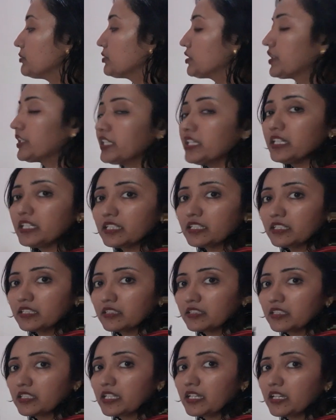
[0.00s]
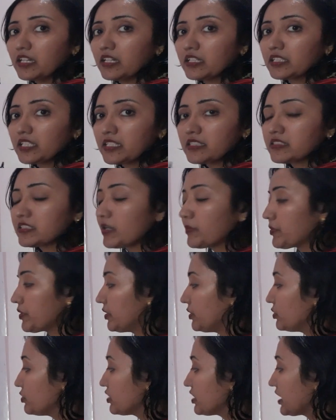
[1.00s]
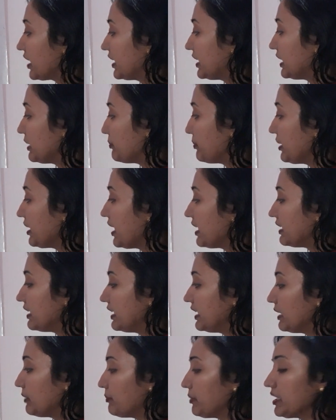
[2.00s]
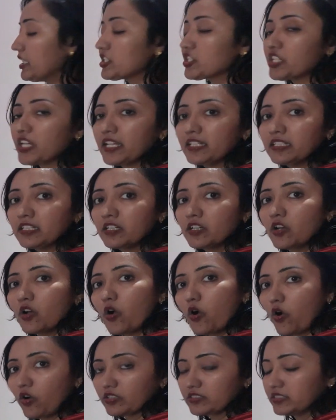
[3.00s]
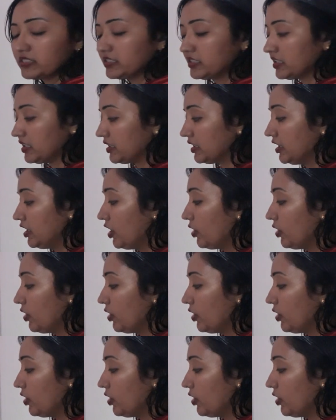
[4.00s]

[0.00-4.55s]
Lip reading: Three things are produced: ATP, NADPH and oxygen.